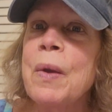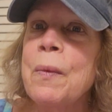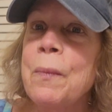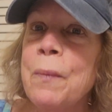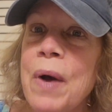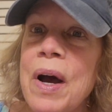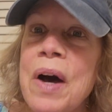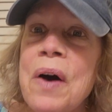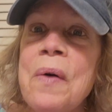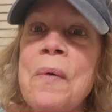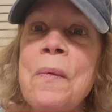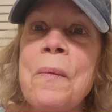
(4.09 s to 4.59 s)

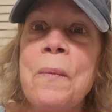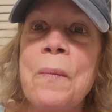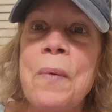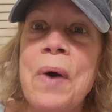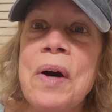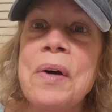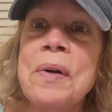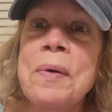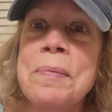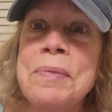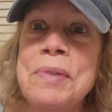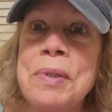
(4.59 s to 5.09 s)
Well,
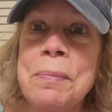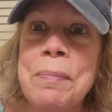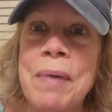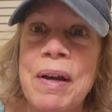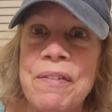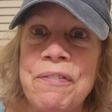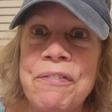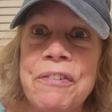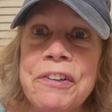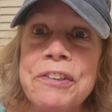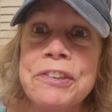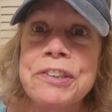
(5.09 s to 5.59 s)
welcome to
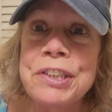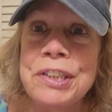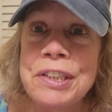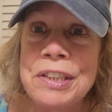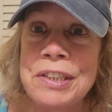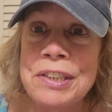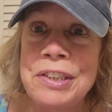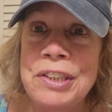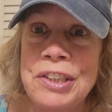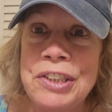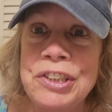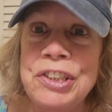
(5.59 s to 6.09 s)
my first
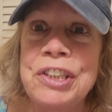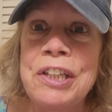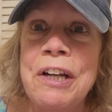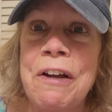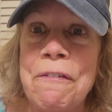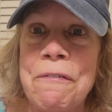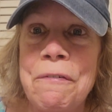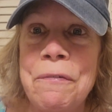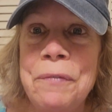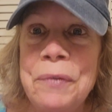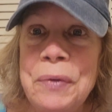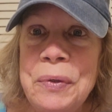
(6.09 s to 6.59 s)
edition
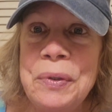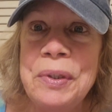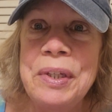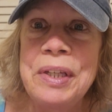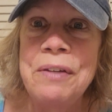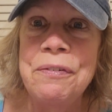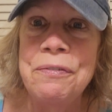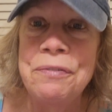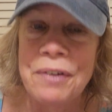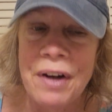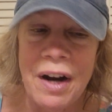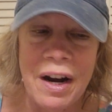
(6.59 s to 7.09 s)
of
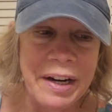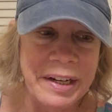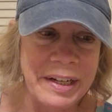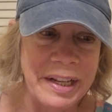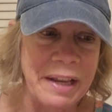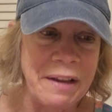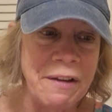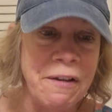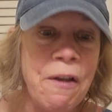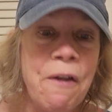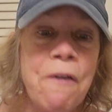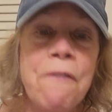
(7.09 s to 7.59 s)
Foodie
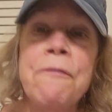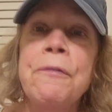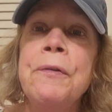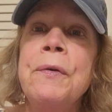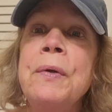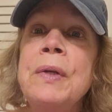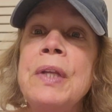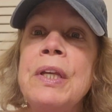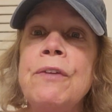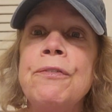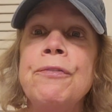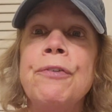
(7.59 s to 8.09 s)
Friday.
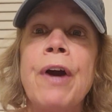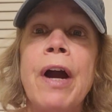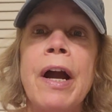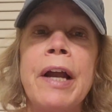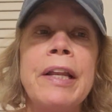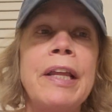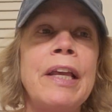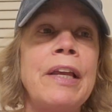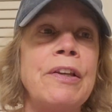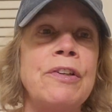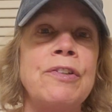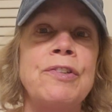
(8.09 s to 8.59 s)
Foodie
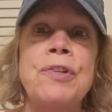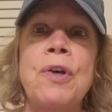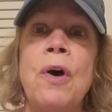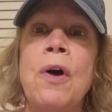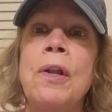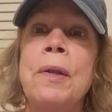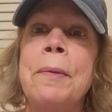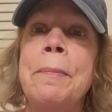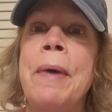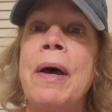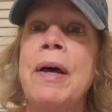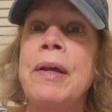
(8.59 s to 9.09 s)
Friday is
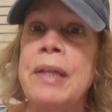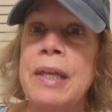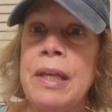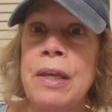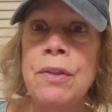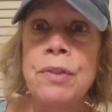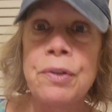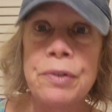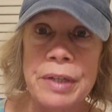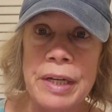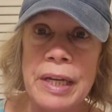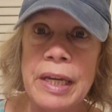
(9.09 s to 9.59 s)
all about
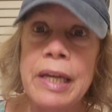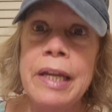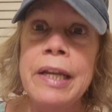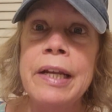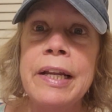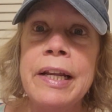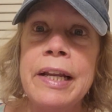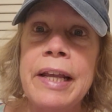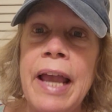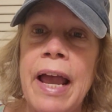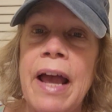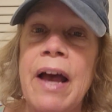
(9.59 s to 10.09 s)
either
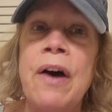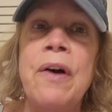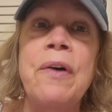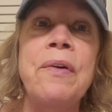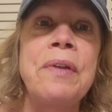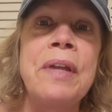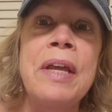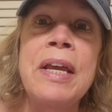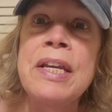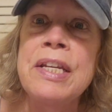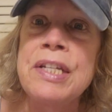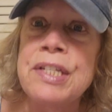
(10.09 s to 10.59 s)
eating
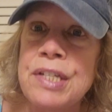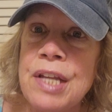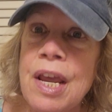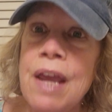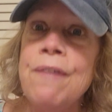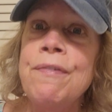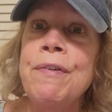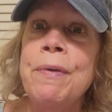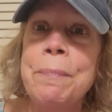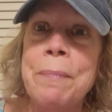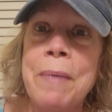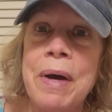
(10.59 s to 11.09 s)
out,
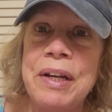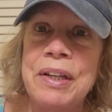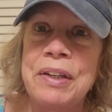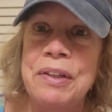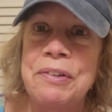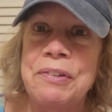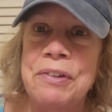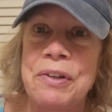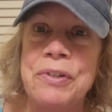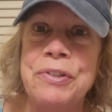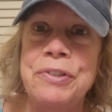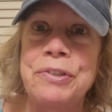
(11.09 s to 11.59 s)
saving money
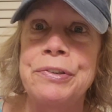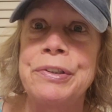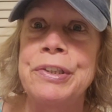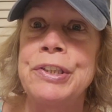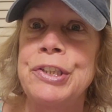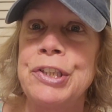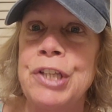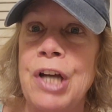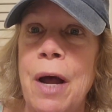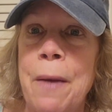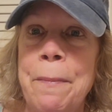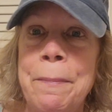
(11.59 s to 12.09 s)
grocery
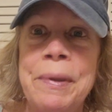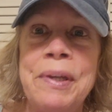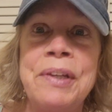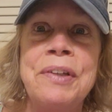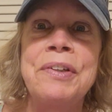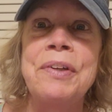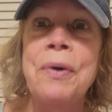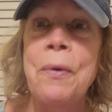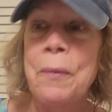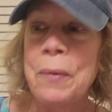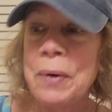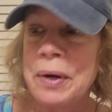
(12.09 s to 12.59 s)

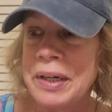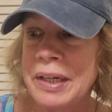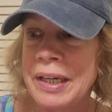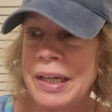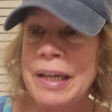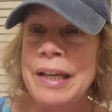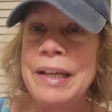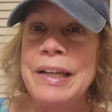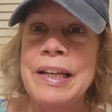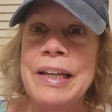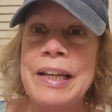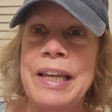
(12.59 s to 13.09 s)
shopping, or
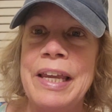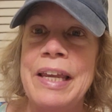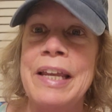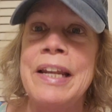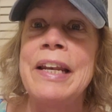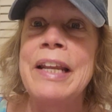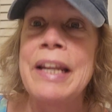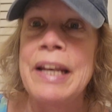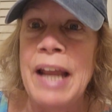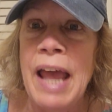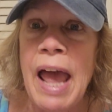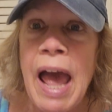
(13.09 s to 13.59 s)
eating
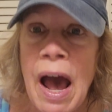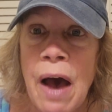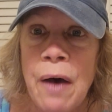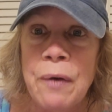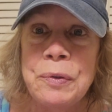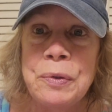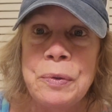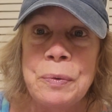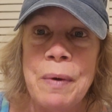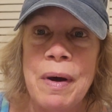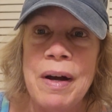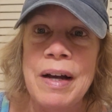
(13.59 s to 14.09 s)
in, and
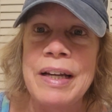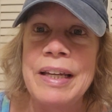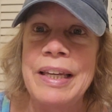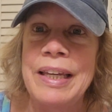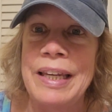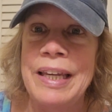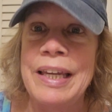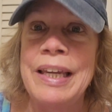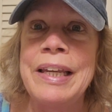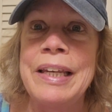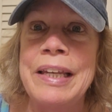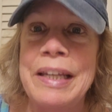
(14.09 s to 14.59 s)
how do I
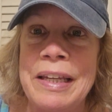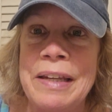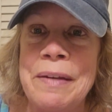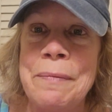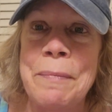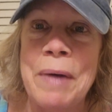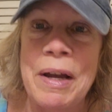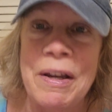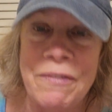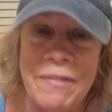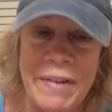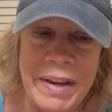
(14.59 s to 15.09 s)
eat in
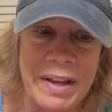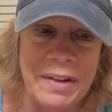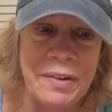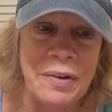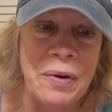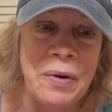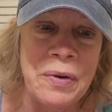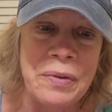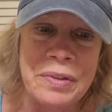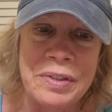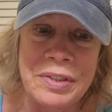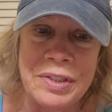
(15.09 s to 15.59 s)
my van
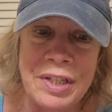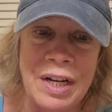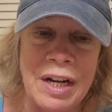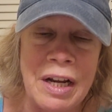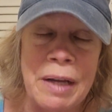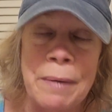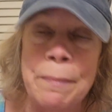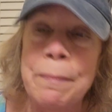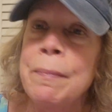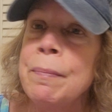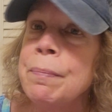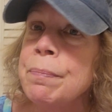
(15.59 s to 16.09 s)
all the
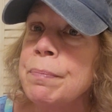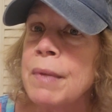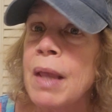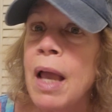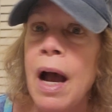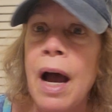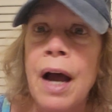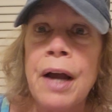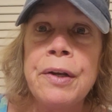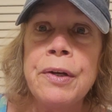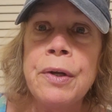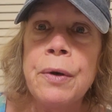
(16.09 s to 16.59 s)
time.
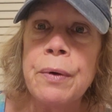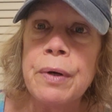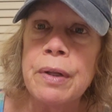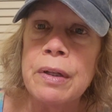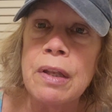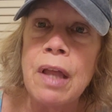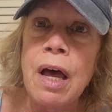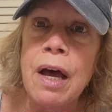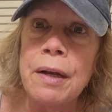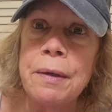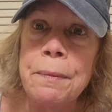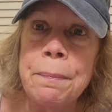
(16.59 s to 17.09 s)
I know a
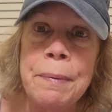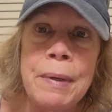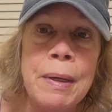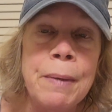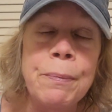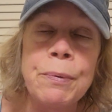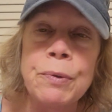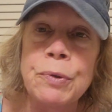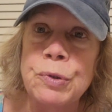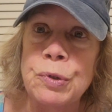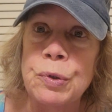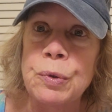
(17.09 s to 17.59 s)
lot of
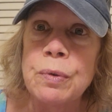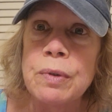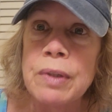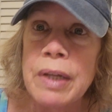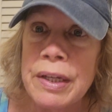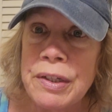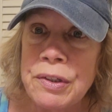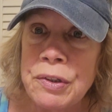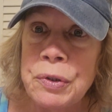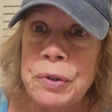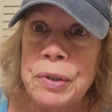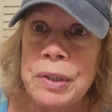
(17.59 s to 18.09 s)
people don't
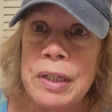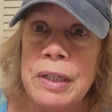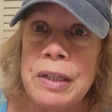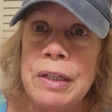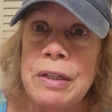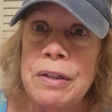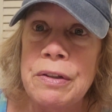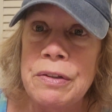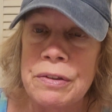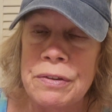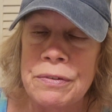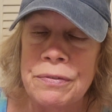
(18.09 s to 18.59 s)
like cooking
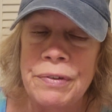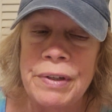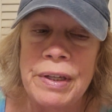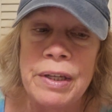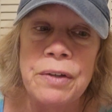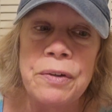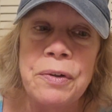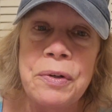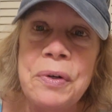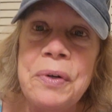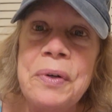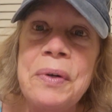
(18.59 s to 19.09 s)
in their
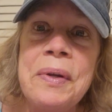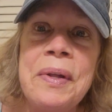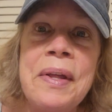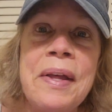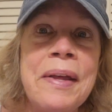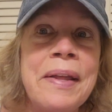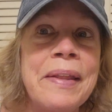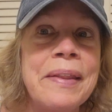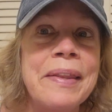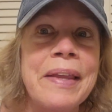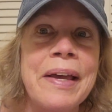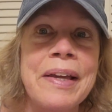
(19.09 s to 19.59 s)
vehicle.
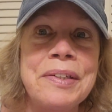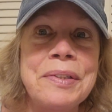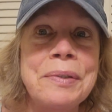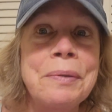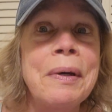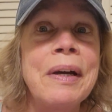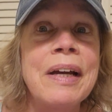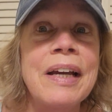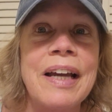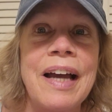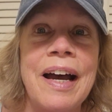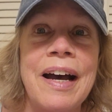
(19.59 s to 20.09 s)
That's
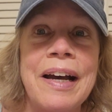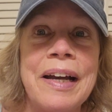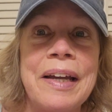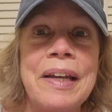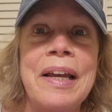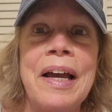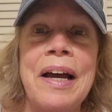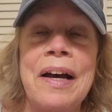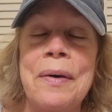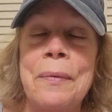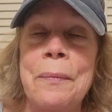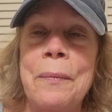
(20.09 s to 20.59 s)
why
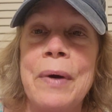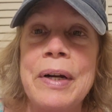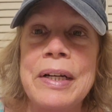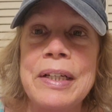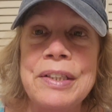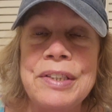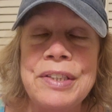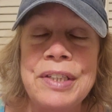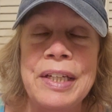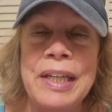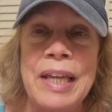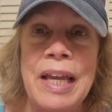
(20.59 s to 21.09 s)
I
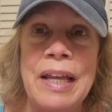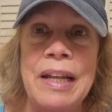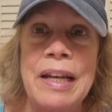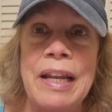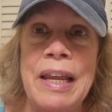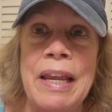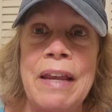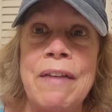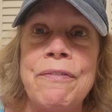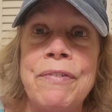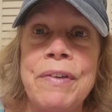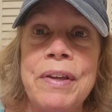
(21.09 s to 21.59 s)
wanted to get
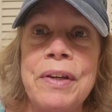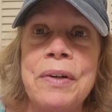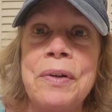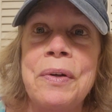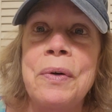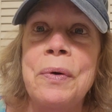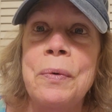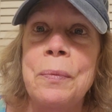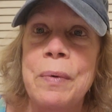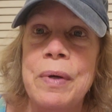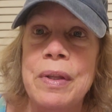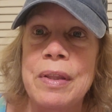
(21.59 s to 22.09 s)
a
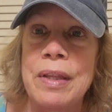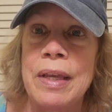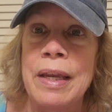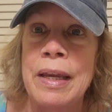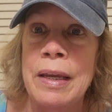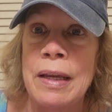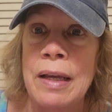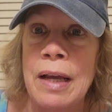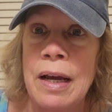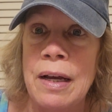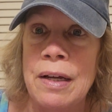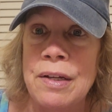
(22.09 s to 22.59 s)
vehicle with
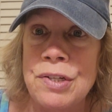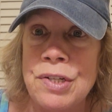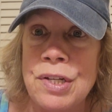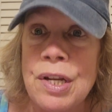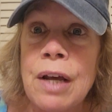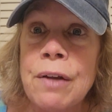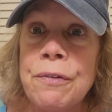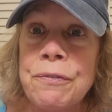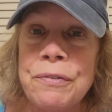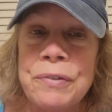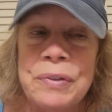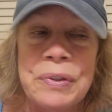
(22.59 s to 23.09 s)
a
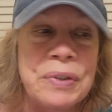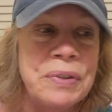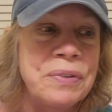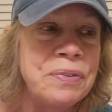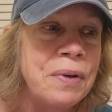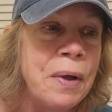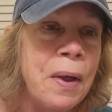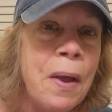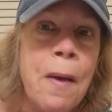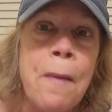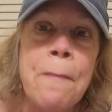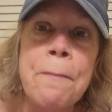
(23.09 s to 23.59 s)
sunroof.
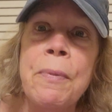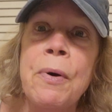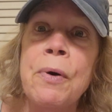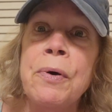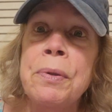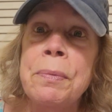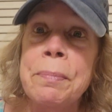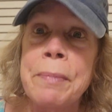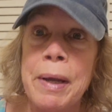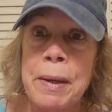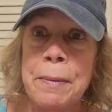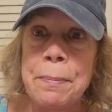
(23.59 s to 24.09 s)

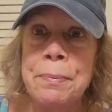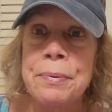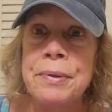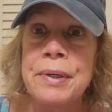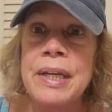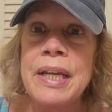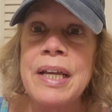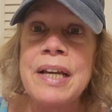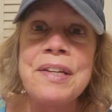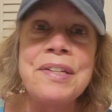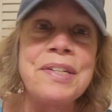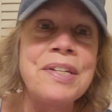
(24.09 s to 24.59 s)
Both my
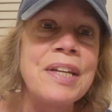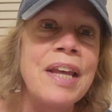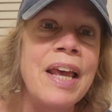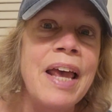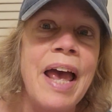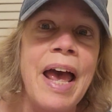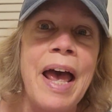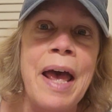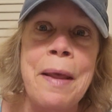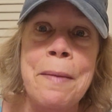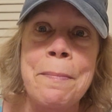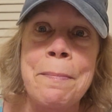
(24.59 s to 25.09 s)
Prius
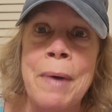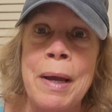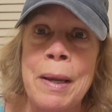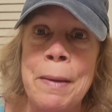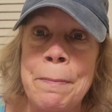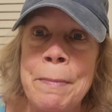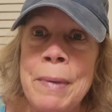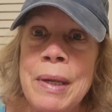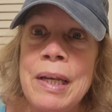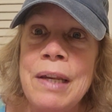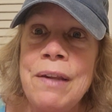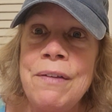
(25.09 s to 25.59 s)
and my
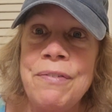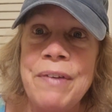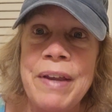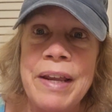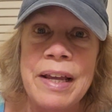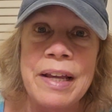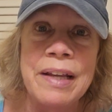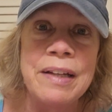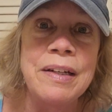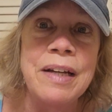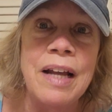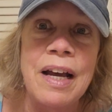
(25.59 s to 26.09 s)

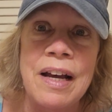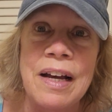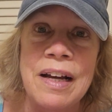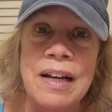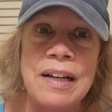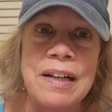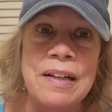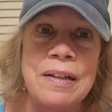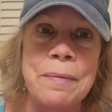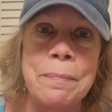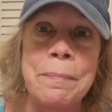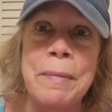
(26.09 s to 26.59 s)
minivan,
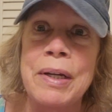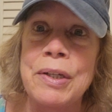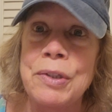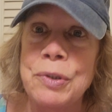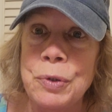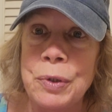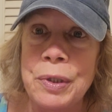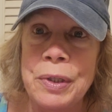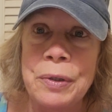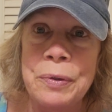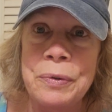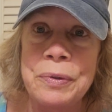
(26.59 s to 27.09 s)
my
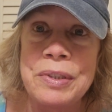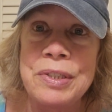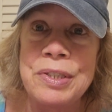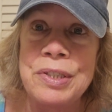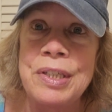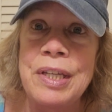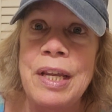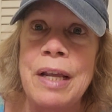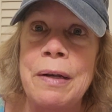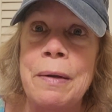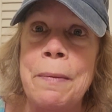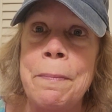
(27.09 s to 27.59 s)
Toyota
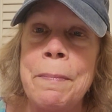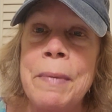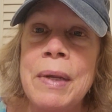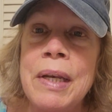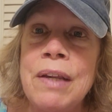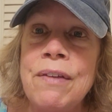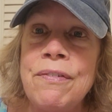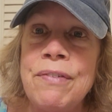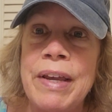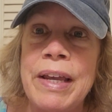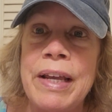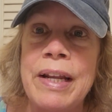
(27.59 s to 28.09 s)
Sienna
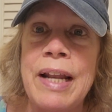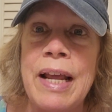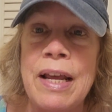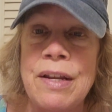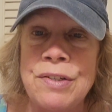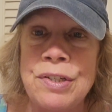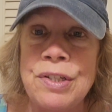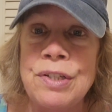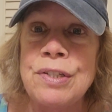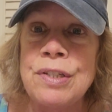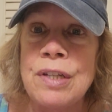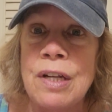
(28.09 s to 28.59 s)
minivan,
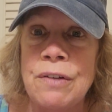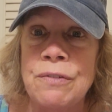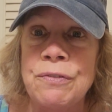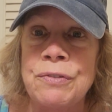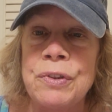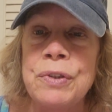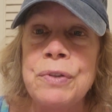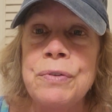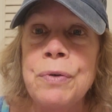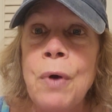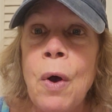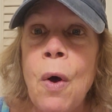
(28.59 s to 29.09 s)
has a
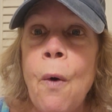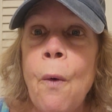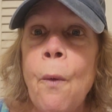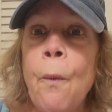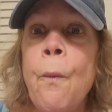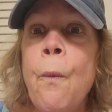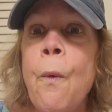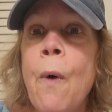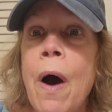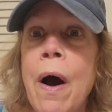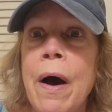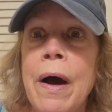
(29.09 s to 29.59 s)
sunroof.
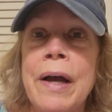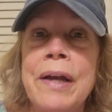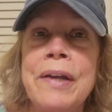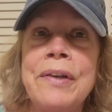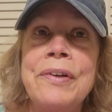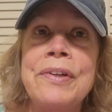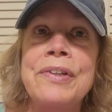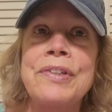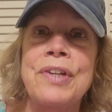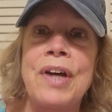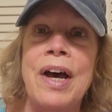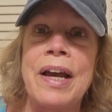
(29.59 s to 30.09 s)
Why?
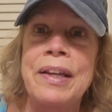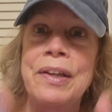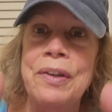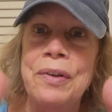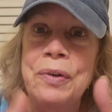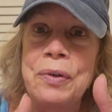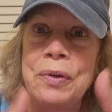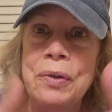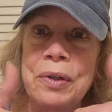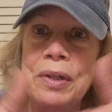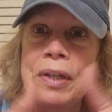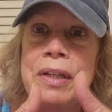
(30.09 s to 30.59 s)
Because I
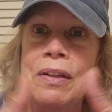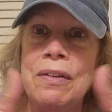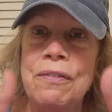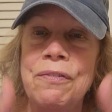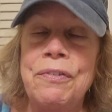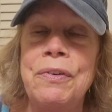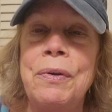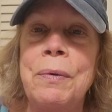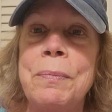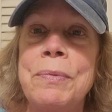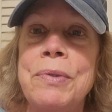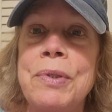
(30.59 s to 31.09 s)
can cook and the
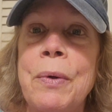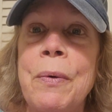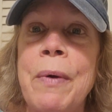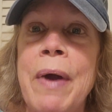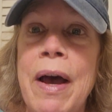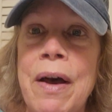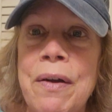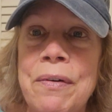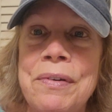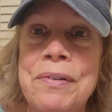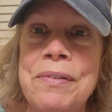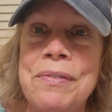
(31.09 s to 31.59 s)
fumes go
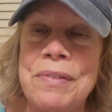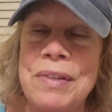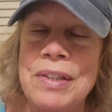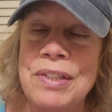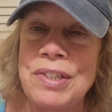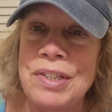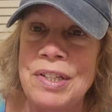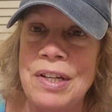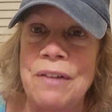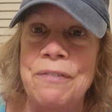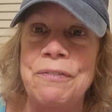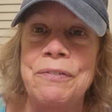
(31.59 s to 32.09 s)
out of the
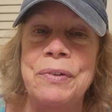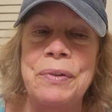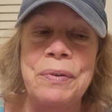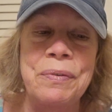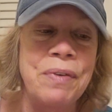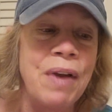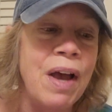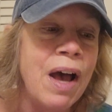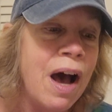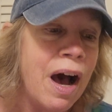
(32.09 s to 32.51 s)
sunroof.